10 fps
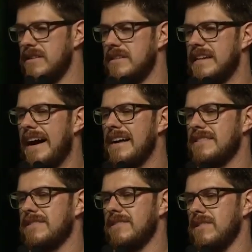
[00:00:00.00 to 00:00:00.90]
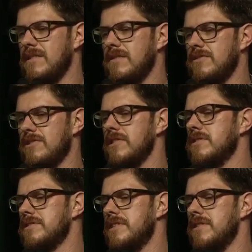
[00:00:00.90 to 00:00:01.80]
The dots, the
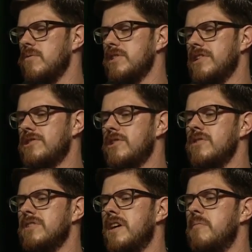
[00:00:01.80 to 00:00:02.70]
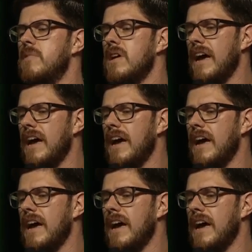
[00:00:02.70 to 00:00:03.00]
circles here are what they showed them,